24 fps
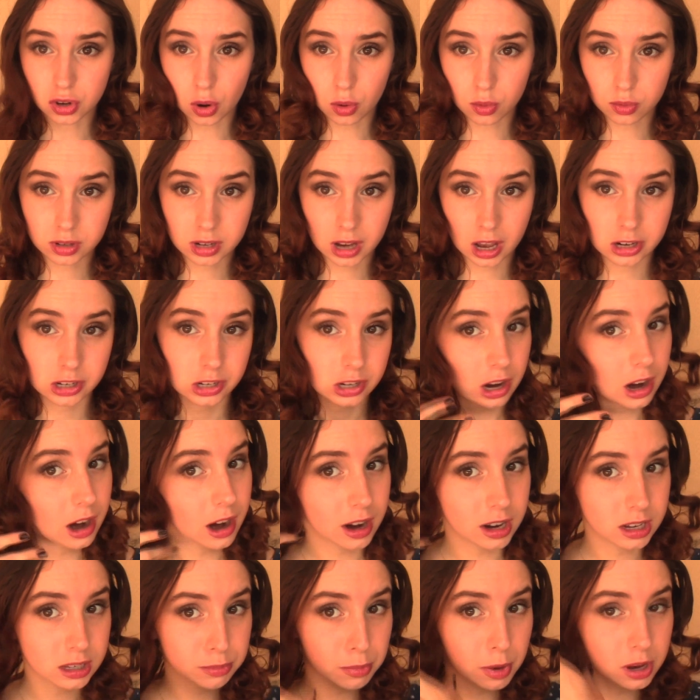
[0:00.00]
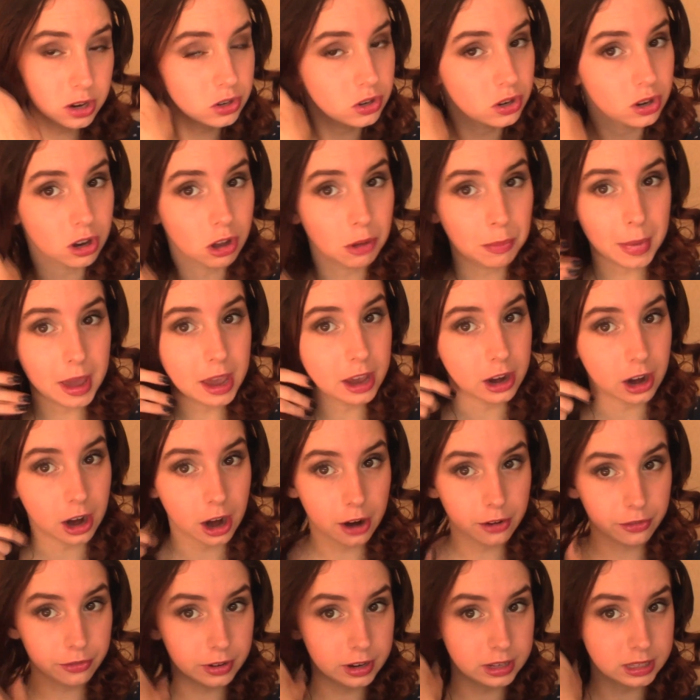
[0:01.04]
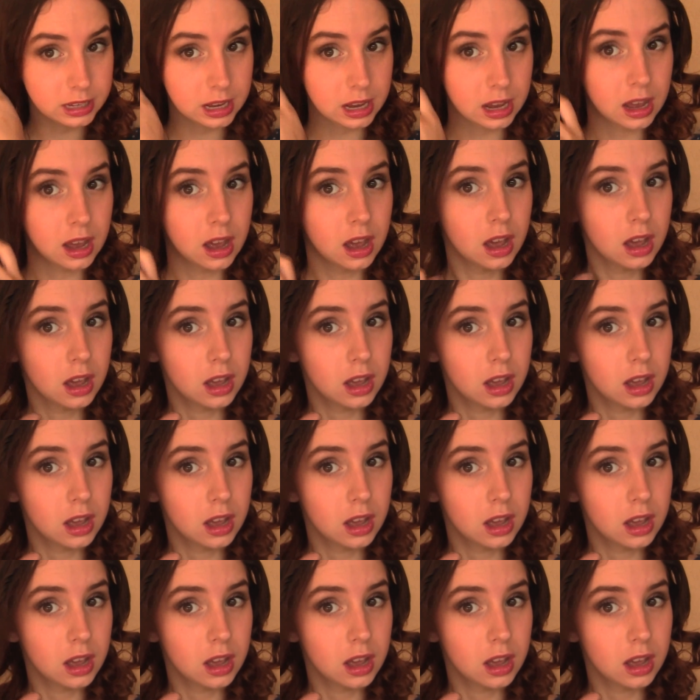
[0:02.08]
don't touch your hair as much or you'll make your hair frizzy.